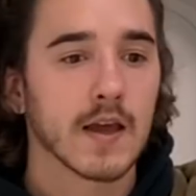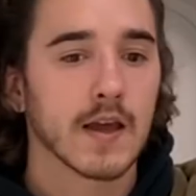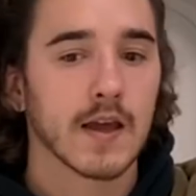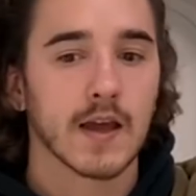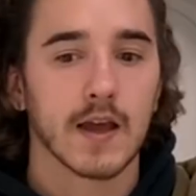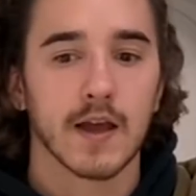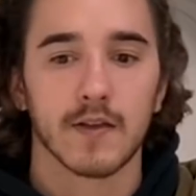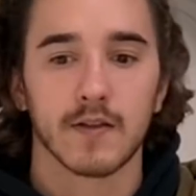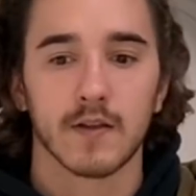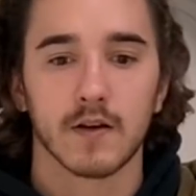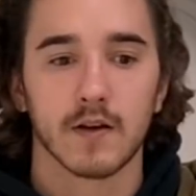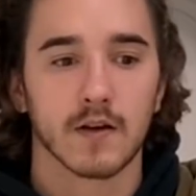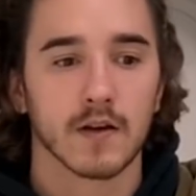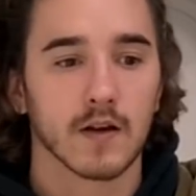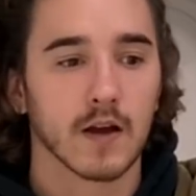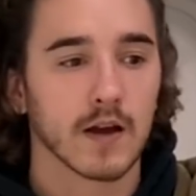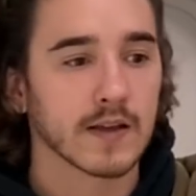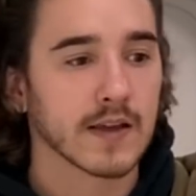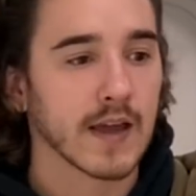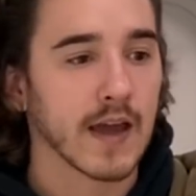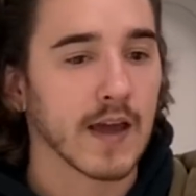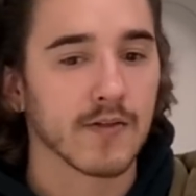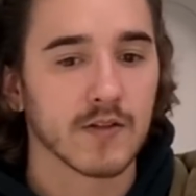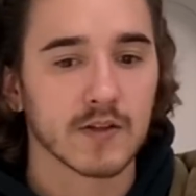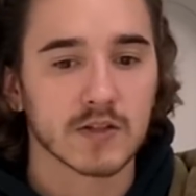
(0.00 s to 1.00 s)
And
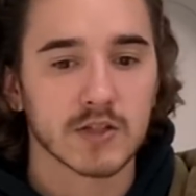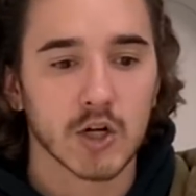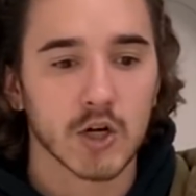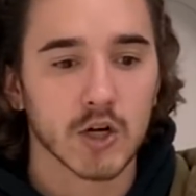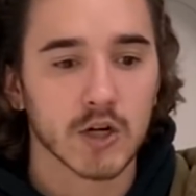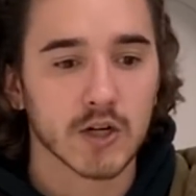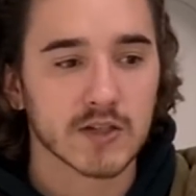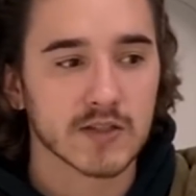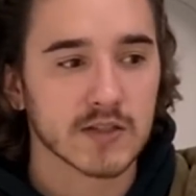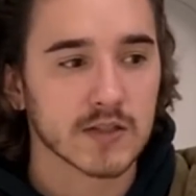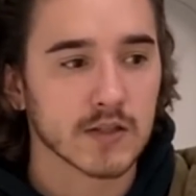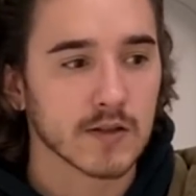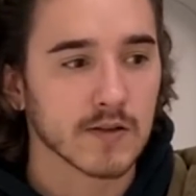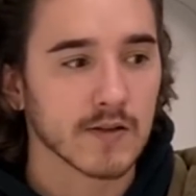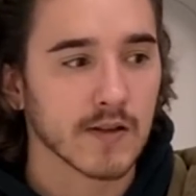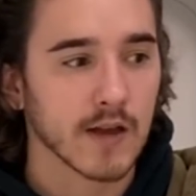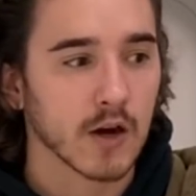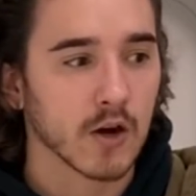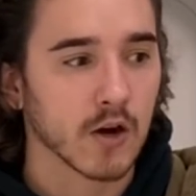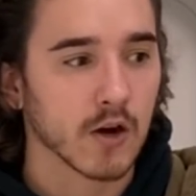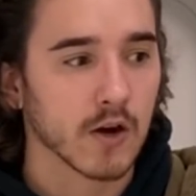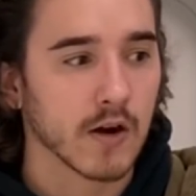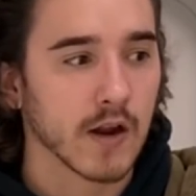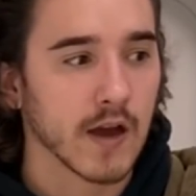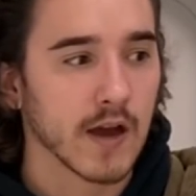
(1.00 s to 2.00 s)
again, the Turks, they
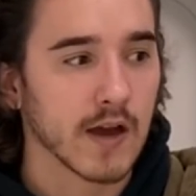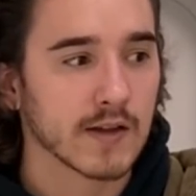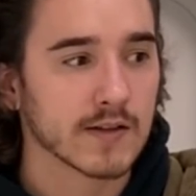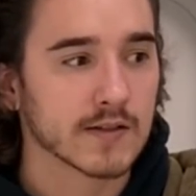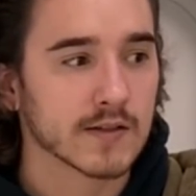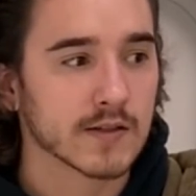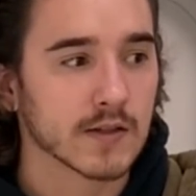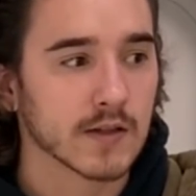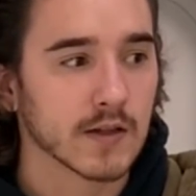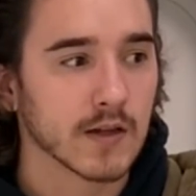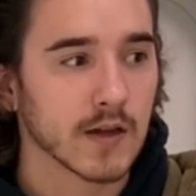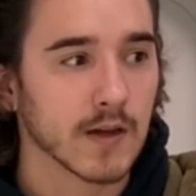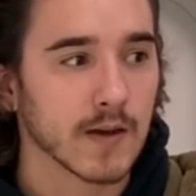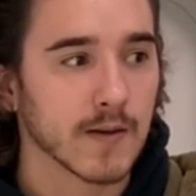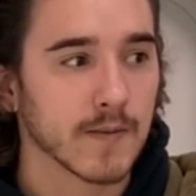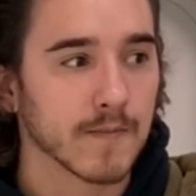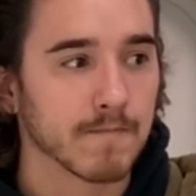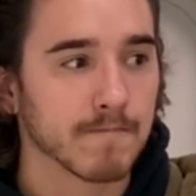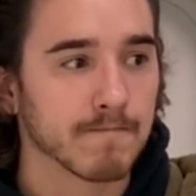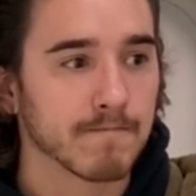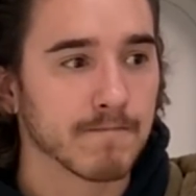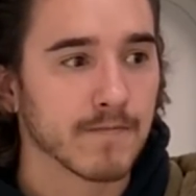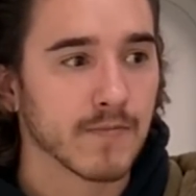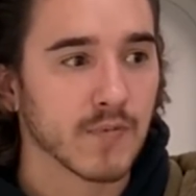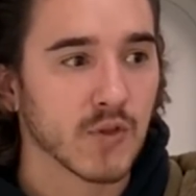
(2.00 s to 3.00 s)
are not,
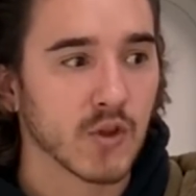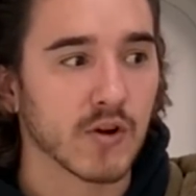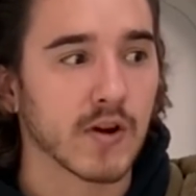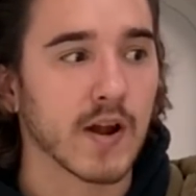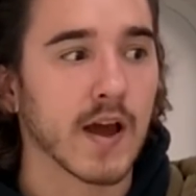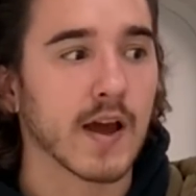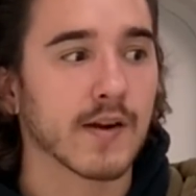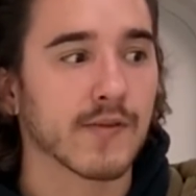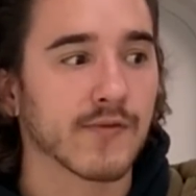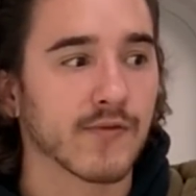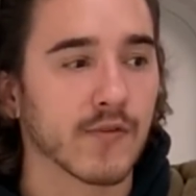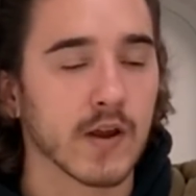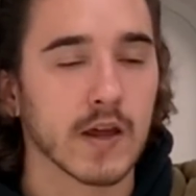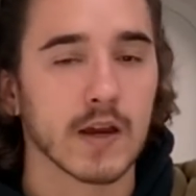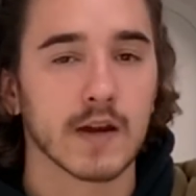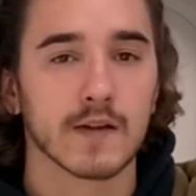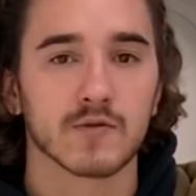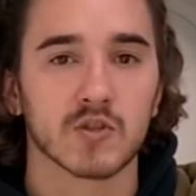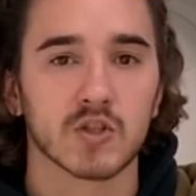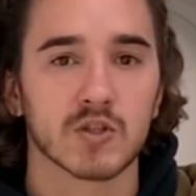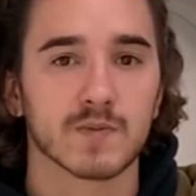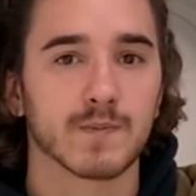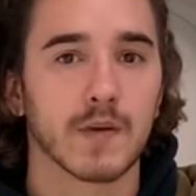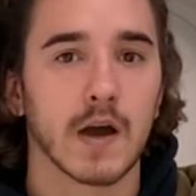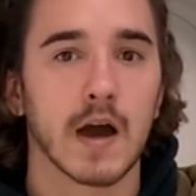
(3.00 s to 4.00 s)
they're not afraid of
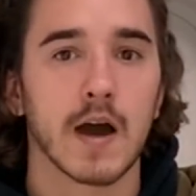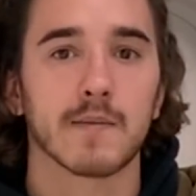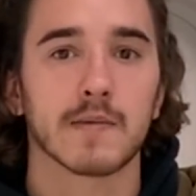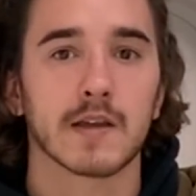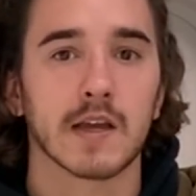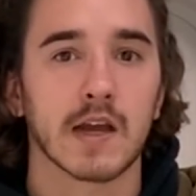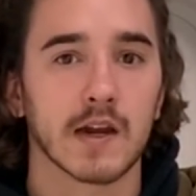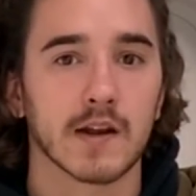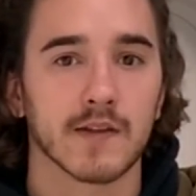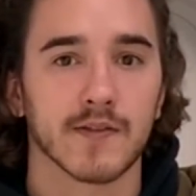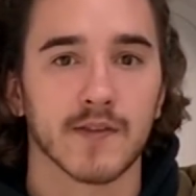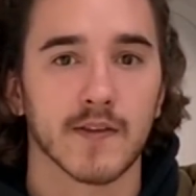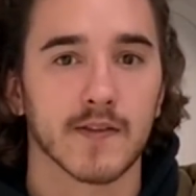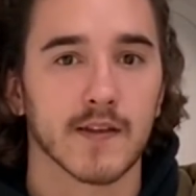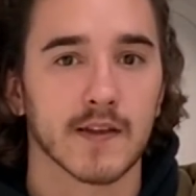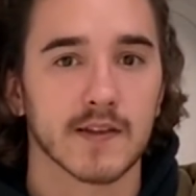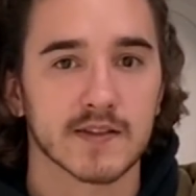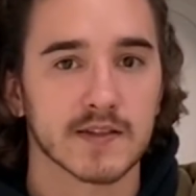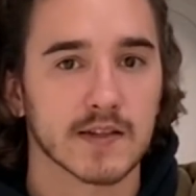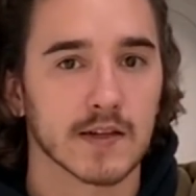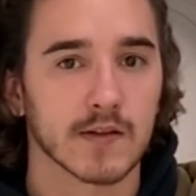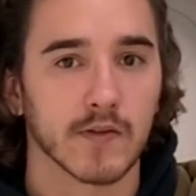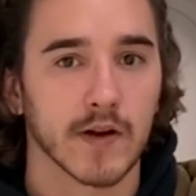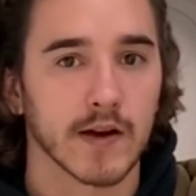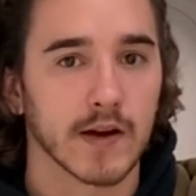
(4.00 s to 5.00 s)
just bombing anything they
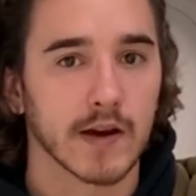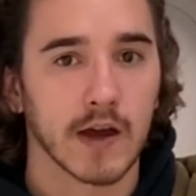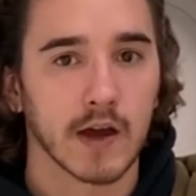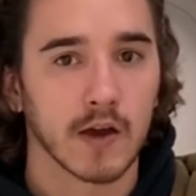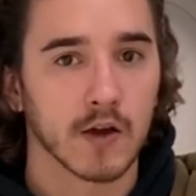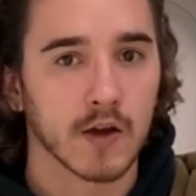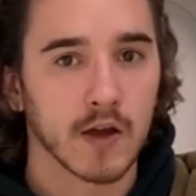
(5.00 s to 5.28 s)
see right now.